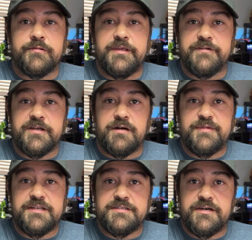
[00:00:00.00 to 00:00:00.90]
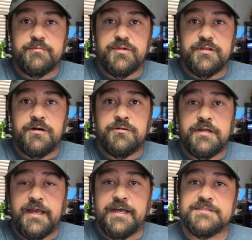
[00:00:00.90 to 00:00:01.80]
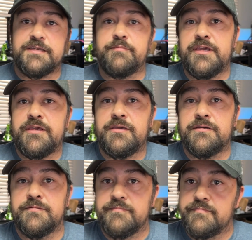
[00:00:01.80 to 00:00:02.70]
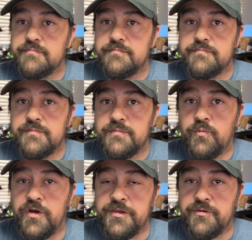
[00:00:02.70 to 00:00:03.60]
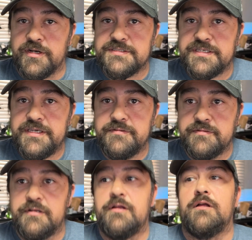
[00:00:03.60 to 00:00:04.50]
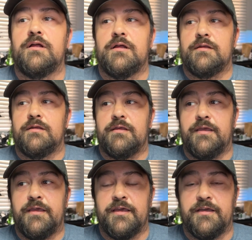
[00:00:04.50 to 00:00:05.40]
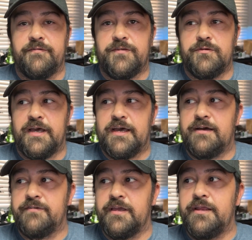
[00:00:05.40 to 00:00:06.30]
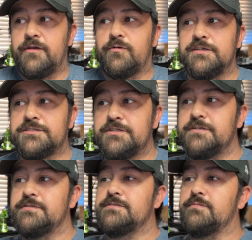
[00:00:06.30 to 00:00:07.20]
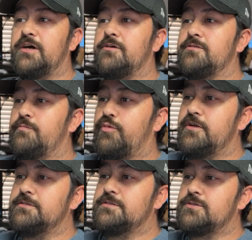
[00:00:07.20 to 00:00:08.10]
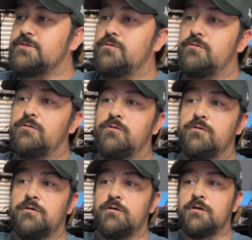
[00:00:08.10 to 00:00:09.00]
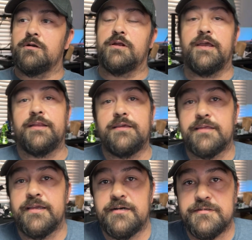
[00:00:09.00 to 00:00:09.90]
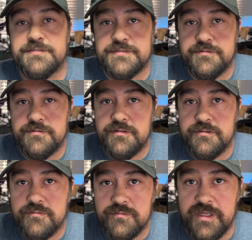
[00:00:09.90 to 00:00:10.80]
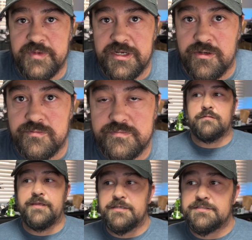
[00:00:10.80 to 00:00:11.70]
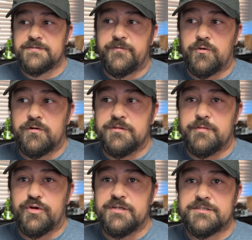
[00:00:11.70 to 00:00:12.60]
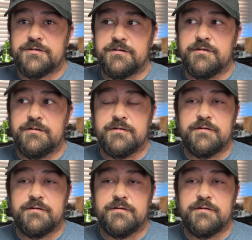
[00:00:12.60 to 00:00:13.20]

leave a comment down below asking me what you want to see. If you have any questions about the prints or anything else, let me know. Links for the printer